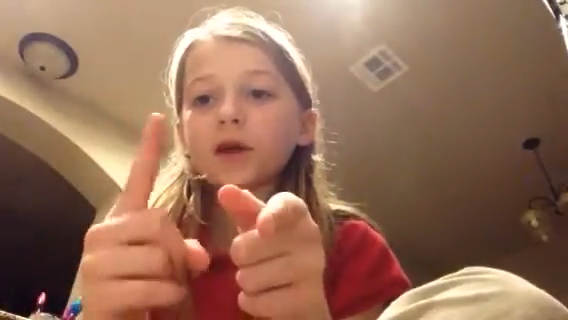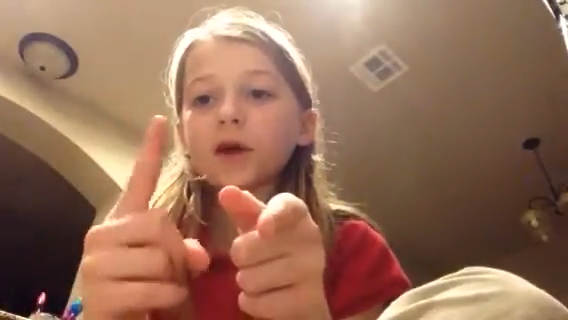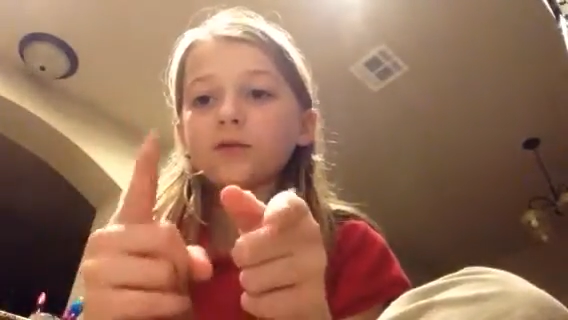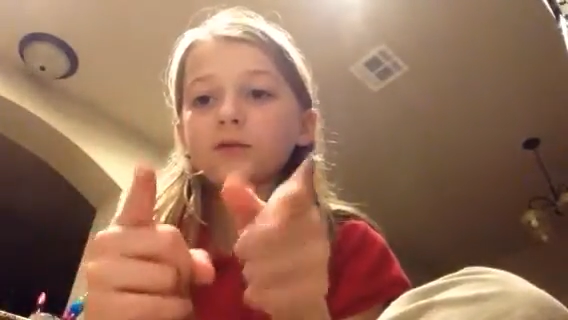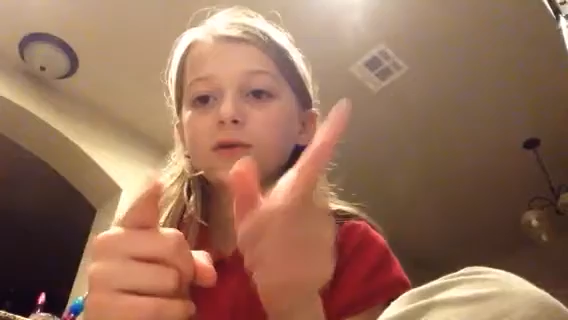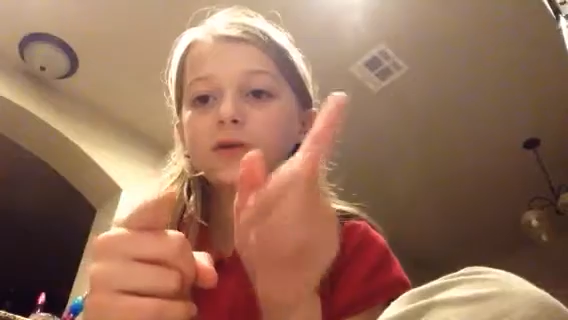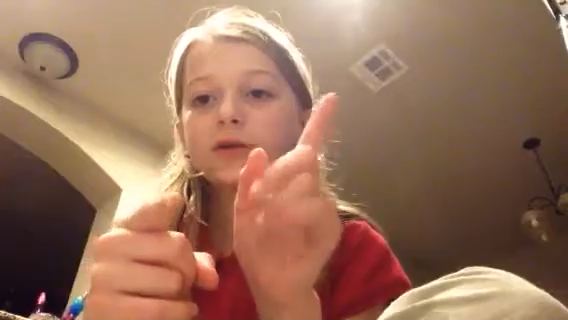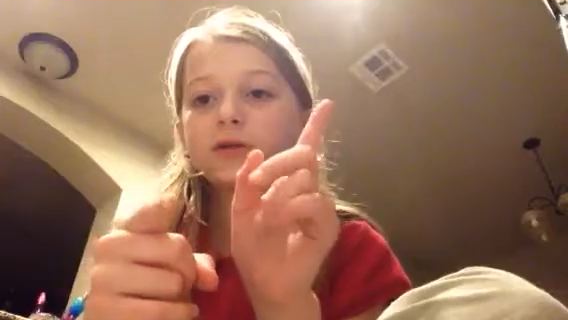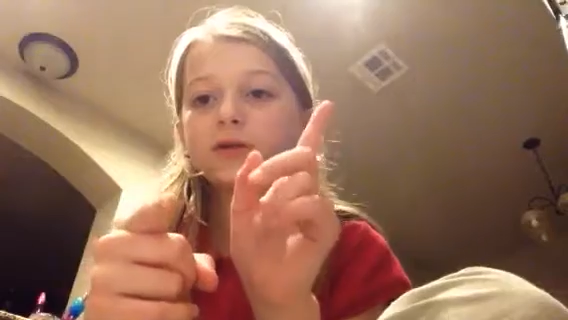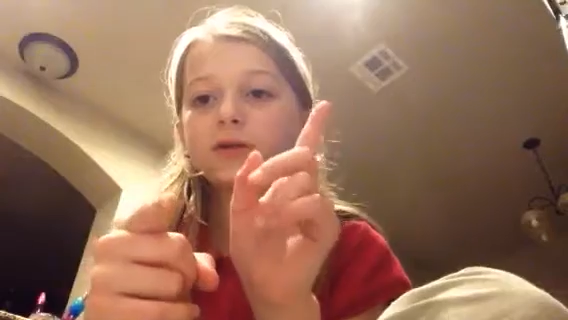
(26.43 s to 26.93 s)

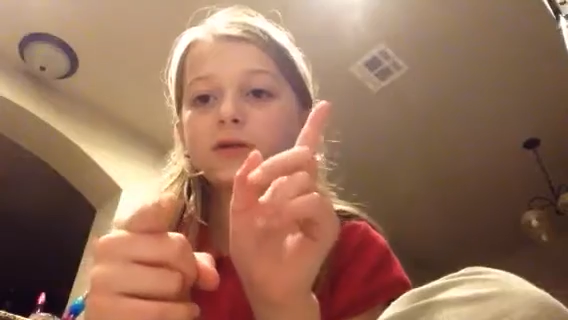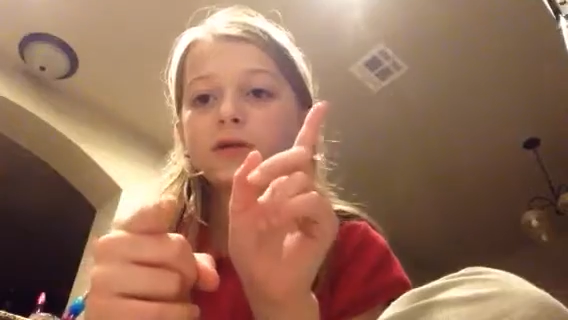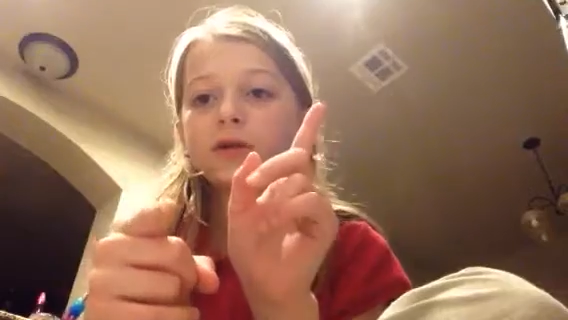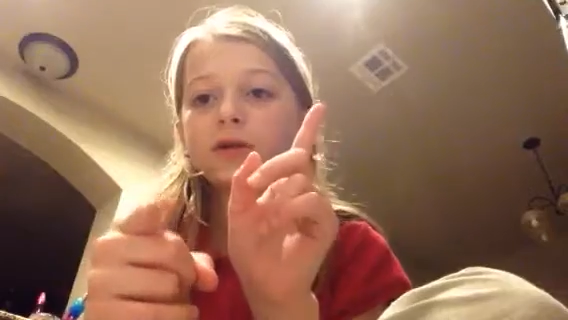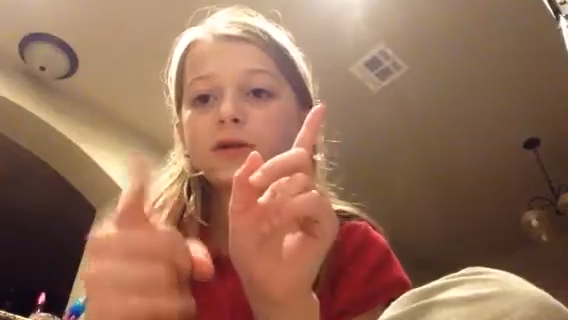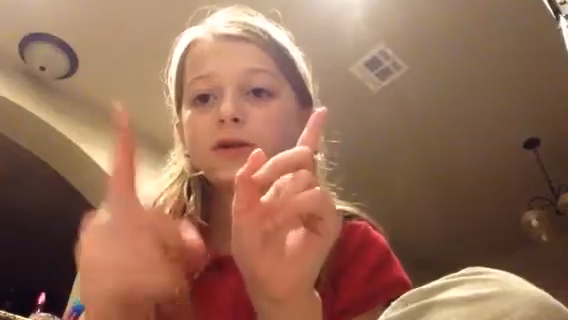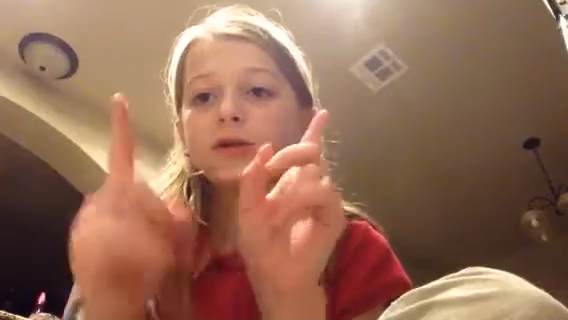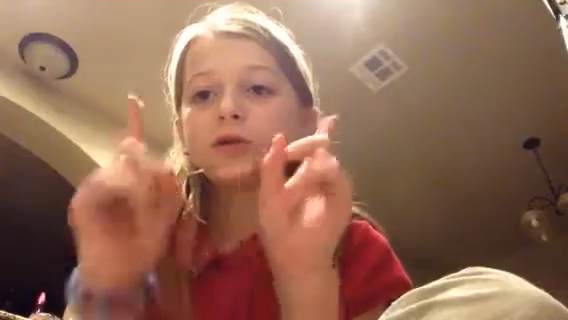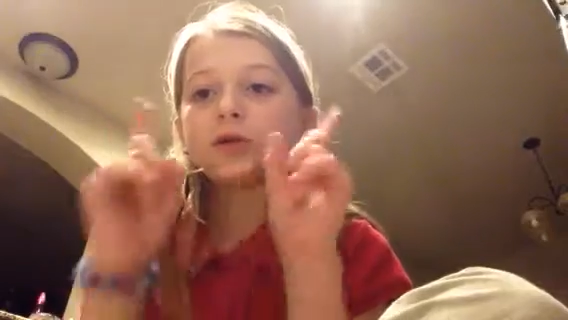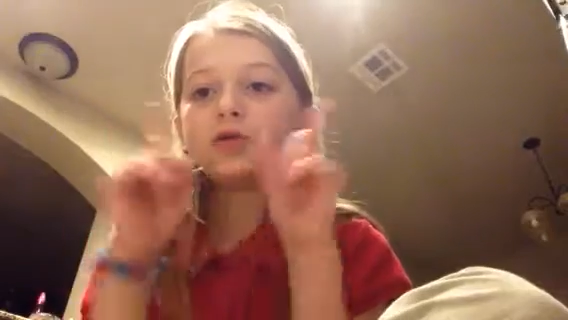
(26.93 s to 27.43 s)
out
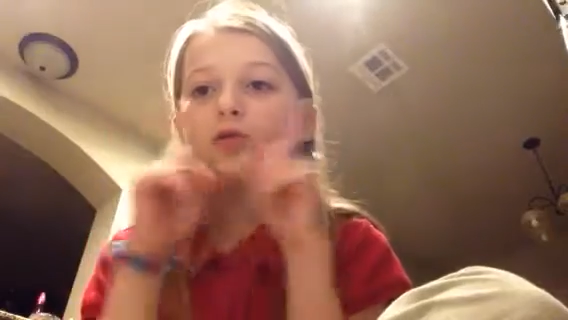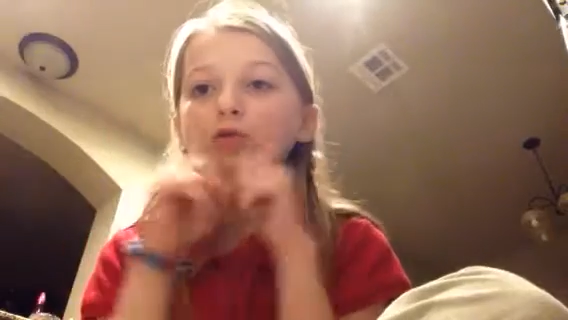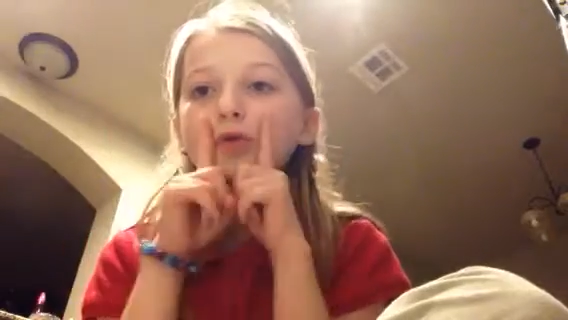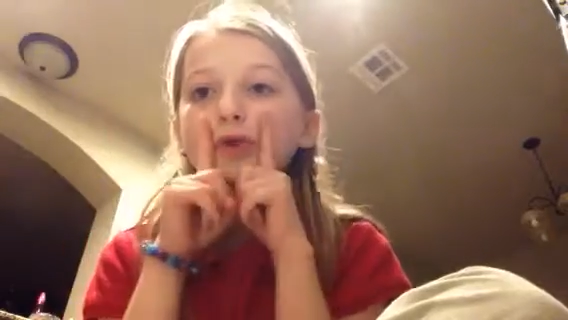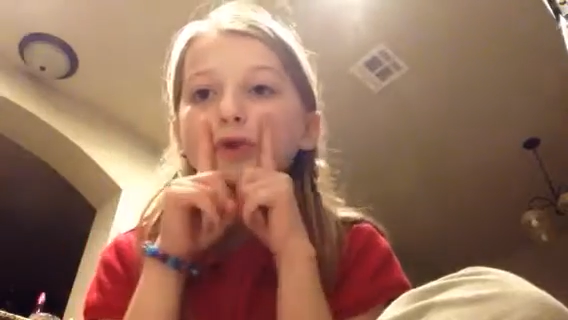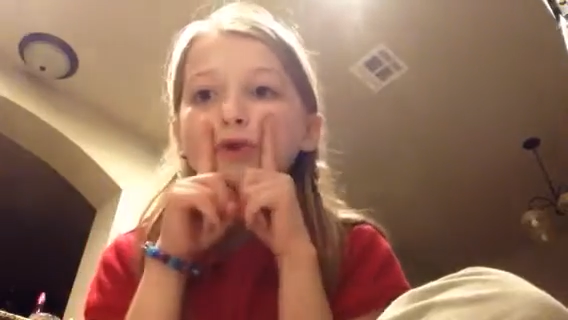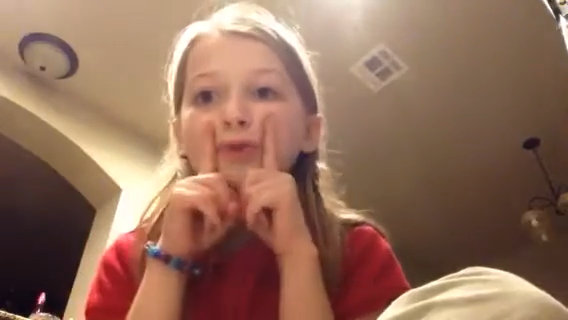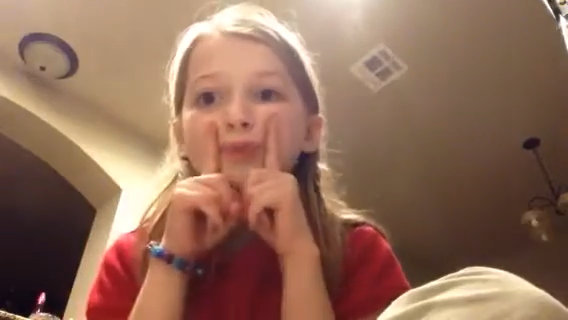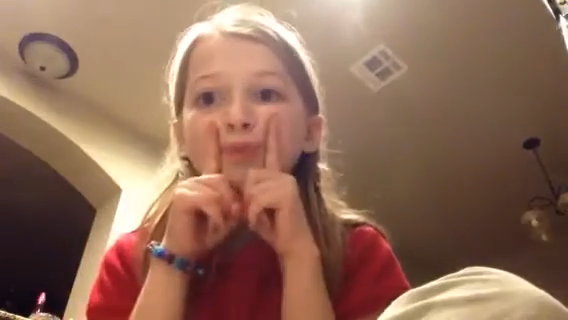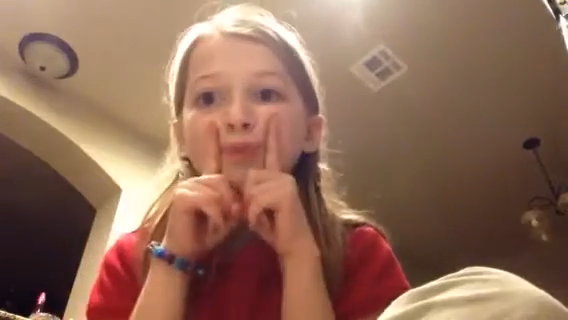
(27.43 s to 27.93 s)
to
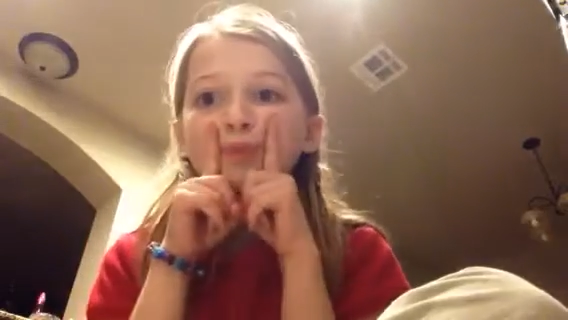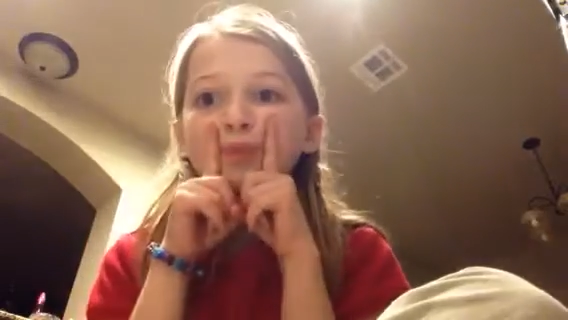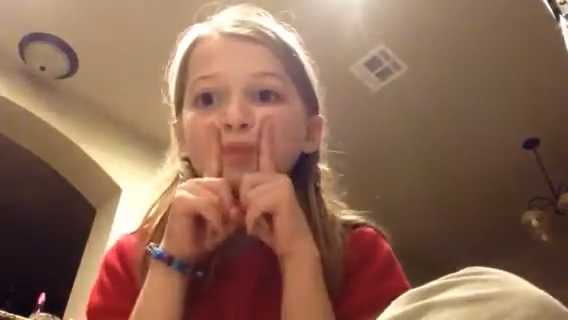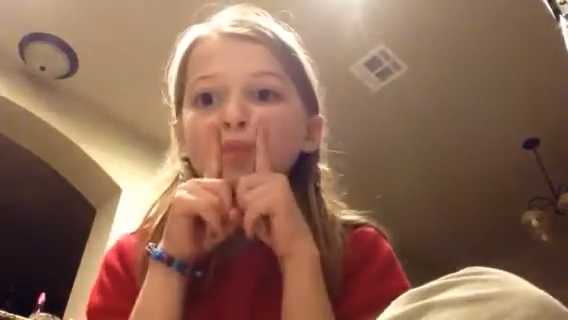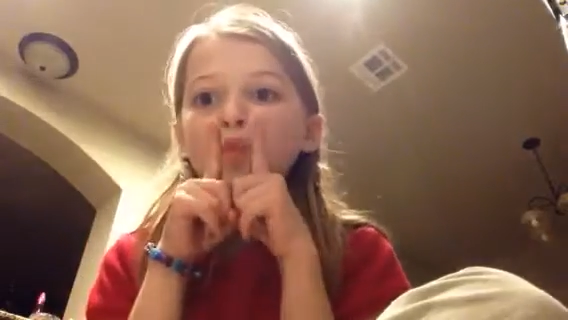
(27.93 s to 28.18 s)
them.